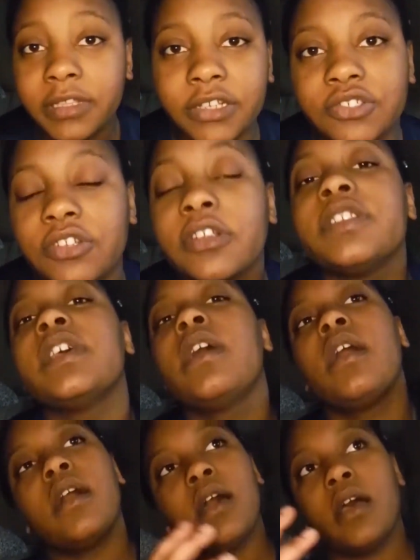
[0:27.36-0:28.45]
their shirts
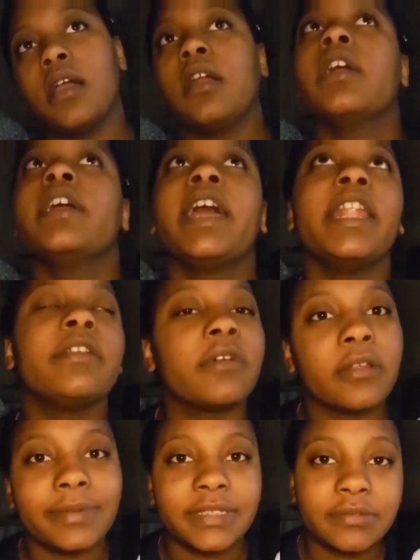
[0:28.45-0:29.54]
are
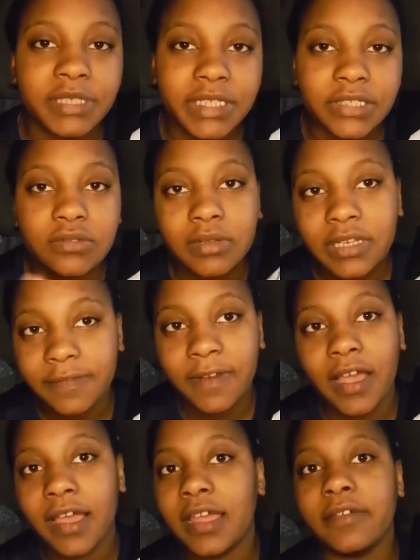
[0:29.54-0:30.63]
anywhere between
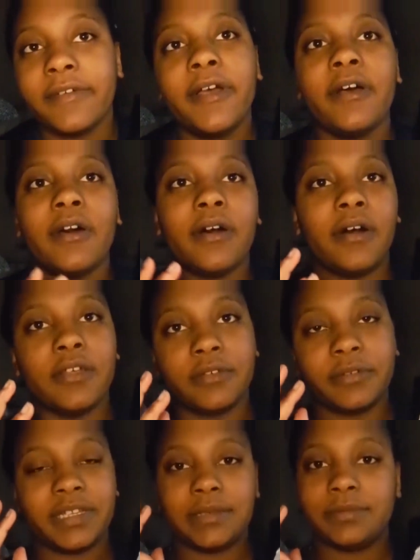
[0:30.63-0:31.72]
$25 all the
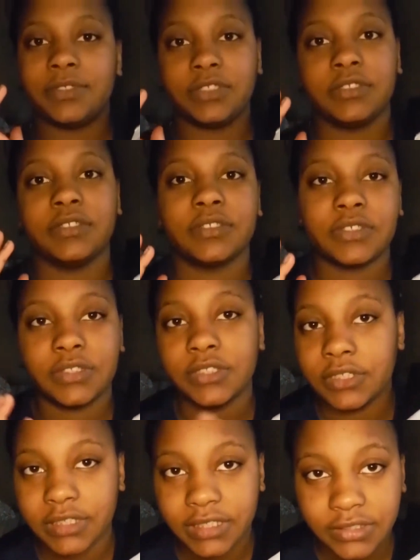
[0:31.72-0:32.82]
way up to
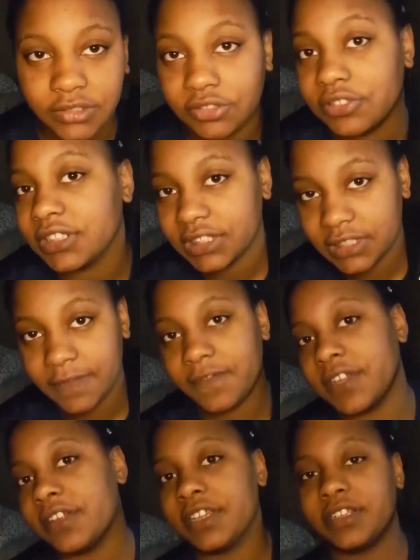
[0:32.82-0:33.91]
$30, so you're getting a
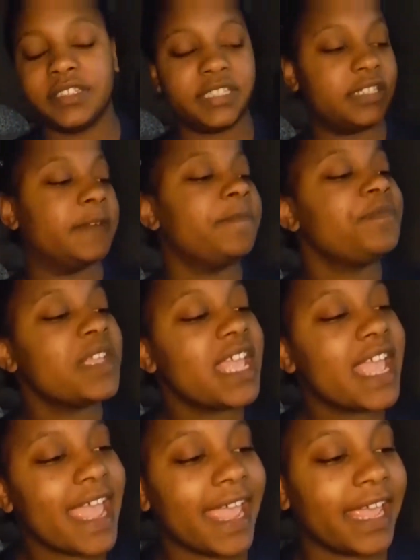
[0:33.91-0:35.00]
very good deal.
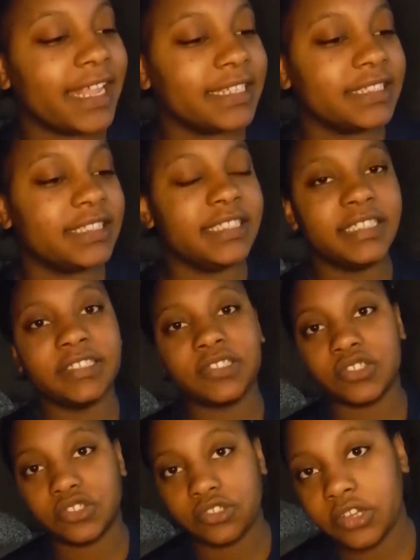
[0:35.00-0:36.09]
And these
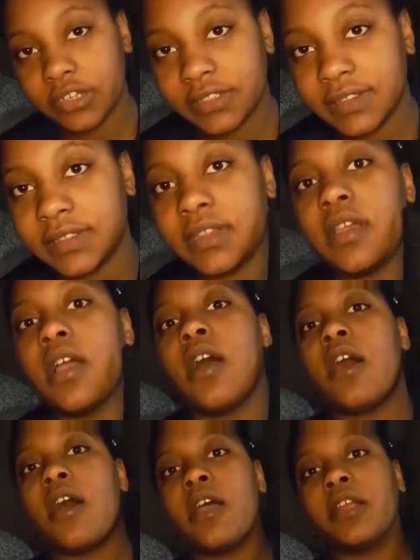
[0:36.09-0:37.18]
shirts
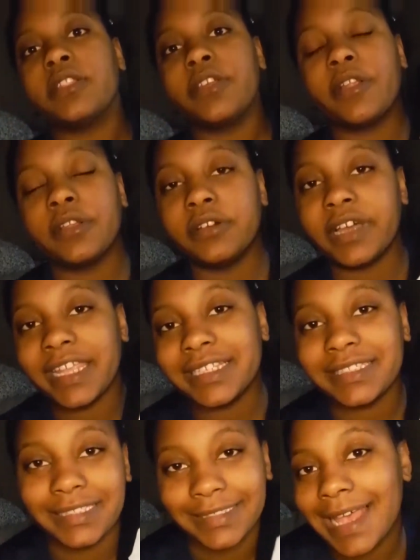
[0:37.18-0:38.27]
are their
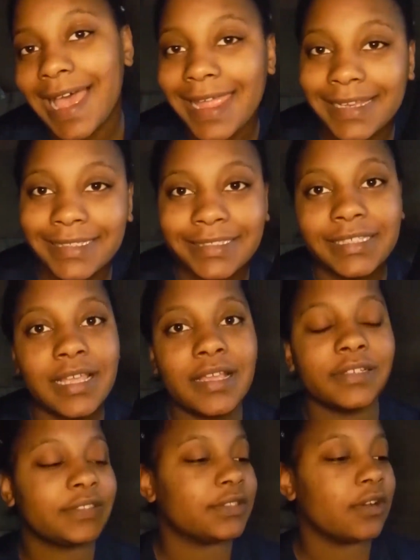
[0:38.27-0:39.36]
latest designs,
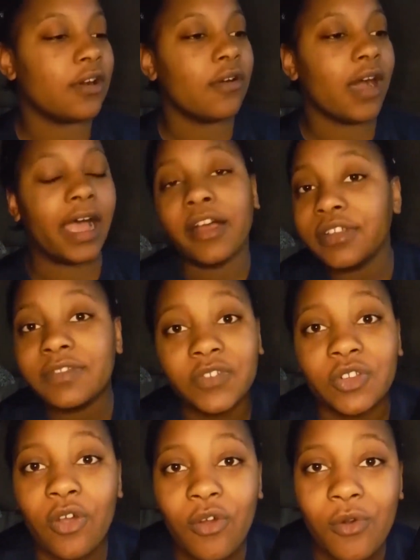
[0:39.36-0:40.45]
so I don't even
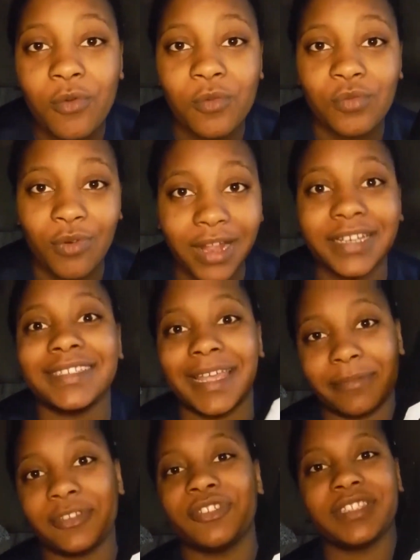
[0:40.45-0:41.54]
know what
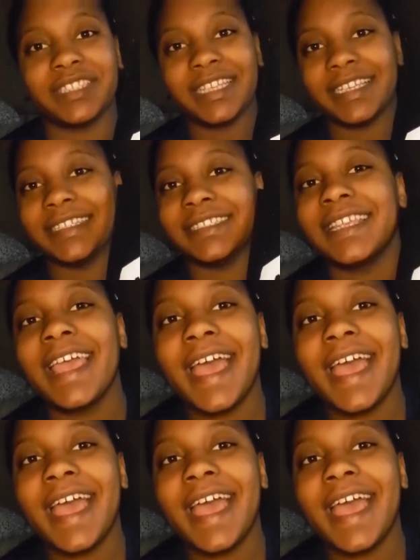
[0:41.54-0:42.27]
type of shirt this is.